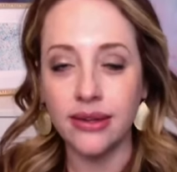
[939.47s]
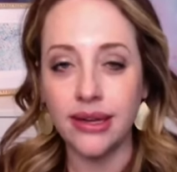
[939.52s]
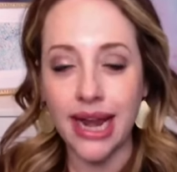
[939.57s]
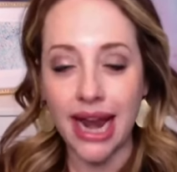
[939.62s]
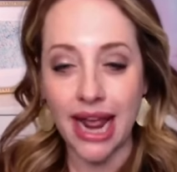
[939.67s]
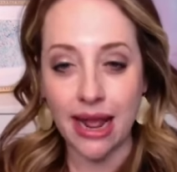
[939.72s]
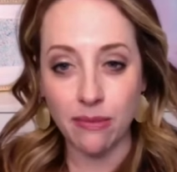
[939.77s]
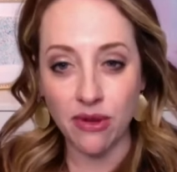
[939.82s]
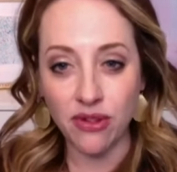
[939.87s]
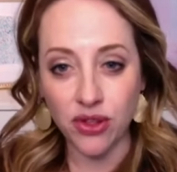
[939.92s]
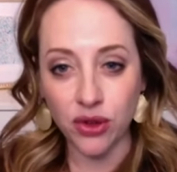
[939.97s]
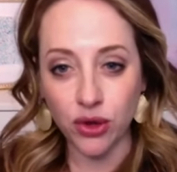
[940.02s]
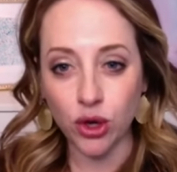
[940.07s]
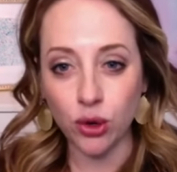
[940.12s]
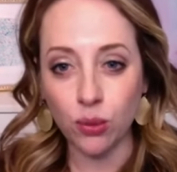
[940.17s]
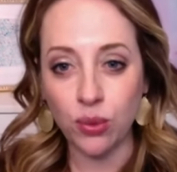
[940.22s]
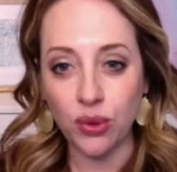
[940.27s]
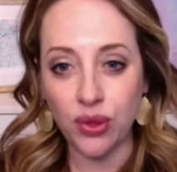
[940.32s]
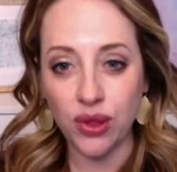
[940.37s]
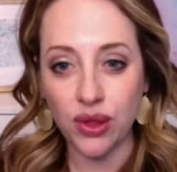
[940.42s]
name of the
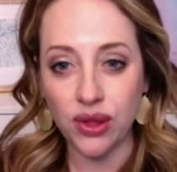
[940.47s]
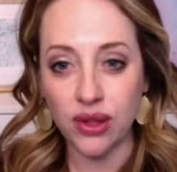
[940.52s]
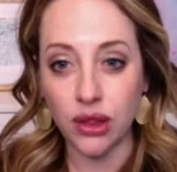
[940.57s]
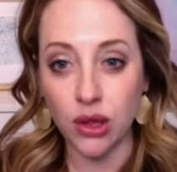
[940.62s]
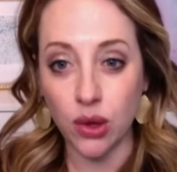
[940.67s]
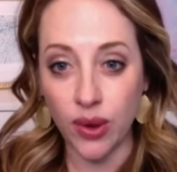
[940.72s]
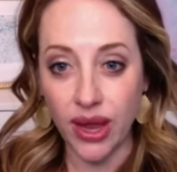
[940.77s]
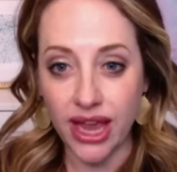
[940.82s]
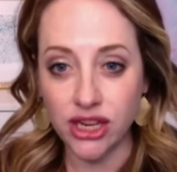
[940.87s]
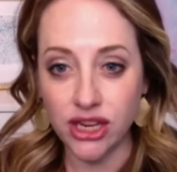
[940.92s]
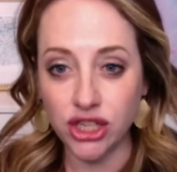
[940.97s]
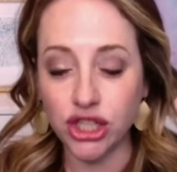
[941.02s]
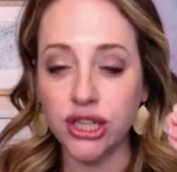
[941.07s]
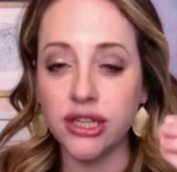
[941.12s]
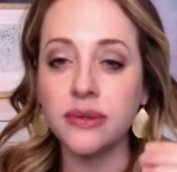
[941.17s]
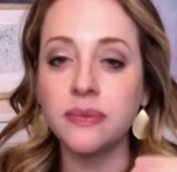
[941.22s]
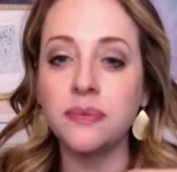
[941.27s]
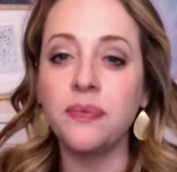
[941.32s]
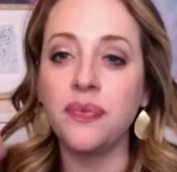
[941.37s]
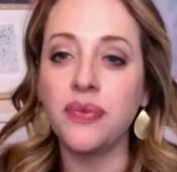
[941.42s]
group, with the
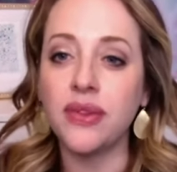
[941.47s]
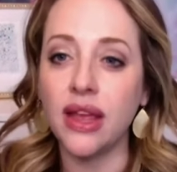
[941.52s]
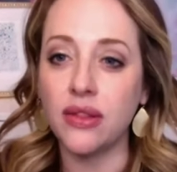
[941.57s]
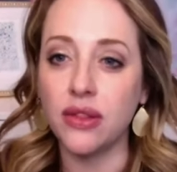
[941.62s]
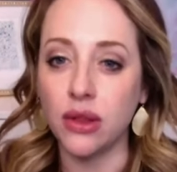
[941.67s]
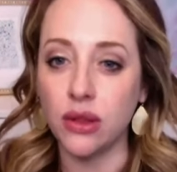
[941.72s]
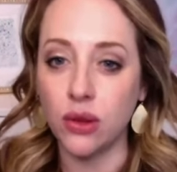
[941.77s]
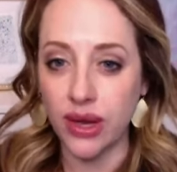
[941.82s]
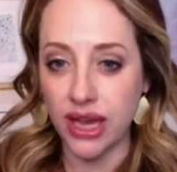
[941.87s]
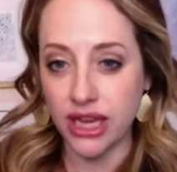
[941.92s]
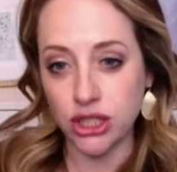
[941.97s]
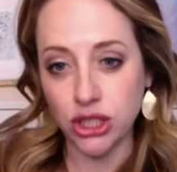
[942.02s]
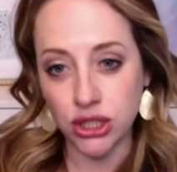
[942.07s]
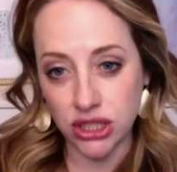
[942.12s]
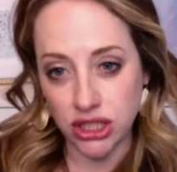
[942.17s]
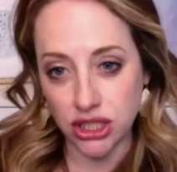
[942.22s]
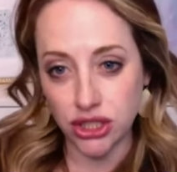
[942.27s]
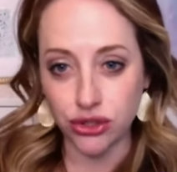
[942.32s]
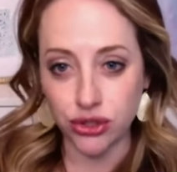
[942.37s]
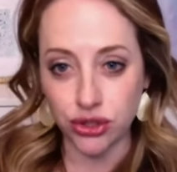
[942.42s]
location, and the
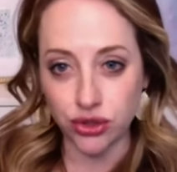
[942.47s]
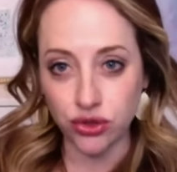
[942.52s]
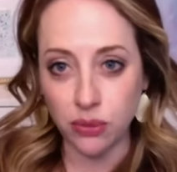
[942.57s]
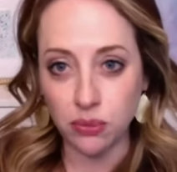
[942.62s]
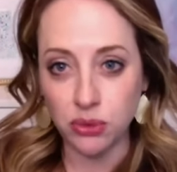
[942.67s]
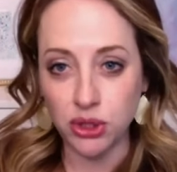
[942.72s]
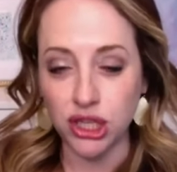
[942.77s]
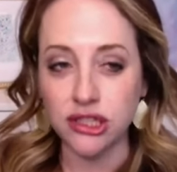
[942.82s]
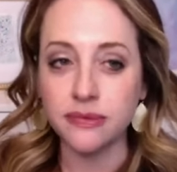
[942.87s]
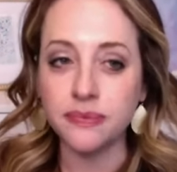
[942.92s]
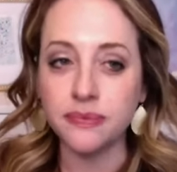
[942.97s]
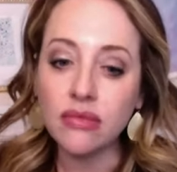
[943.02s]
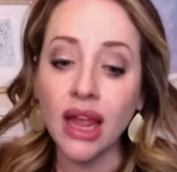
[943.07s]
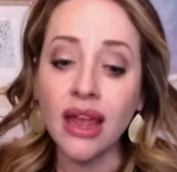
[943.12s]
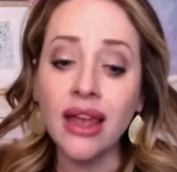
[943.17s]
location's in your description.